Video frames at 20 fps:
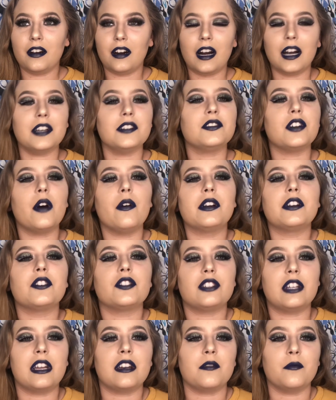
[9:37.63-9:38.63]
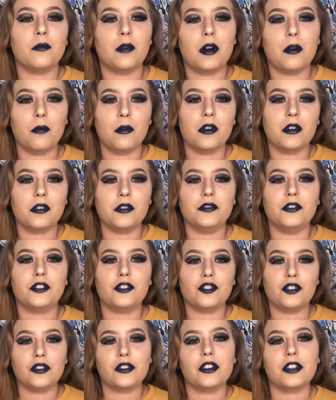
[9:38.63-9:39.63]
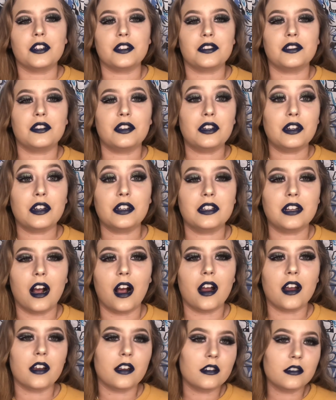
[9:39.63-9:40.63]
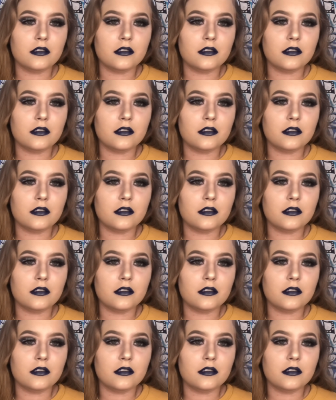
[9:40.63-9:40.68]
I don't understand in what world the shooter is the good guy.